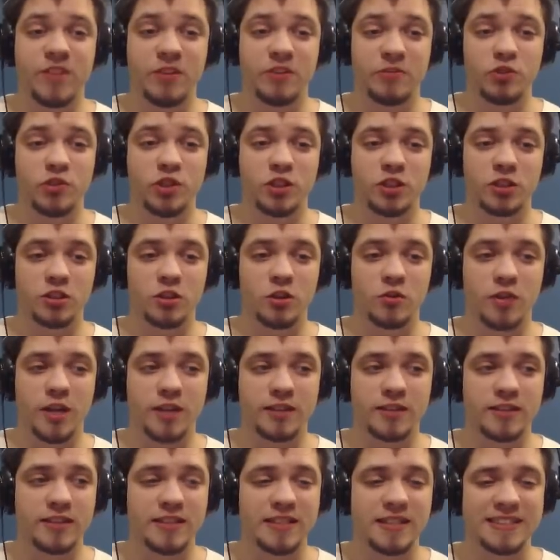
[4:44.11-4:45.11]
If you didn't know
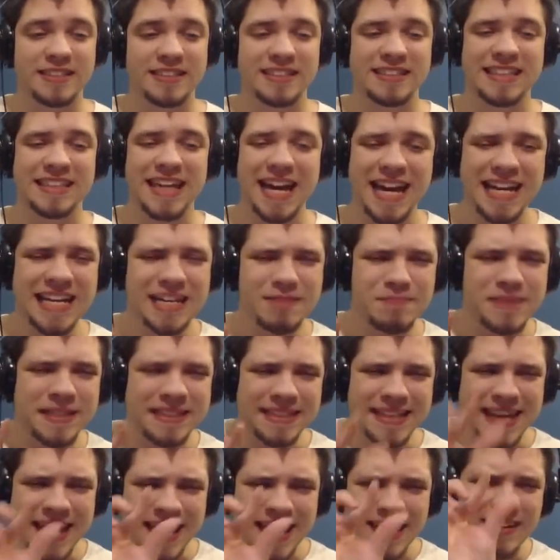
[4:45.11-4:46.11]
that. He's a tiny
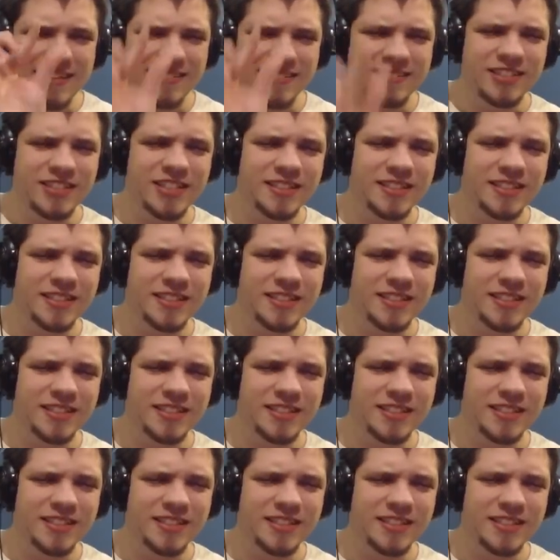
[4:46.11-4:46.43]
bit gay.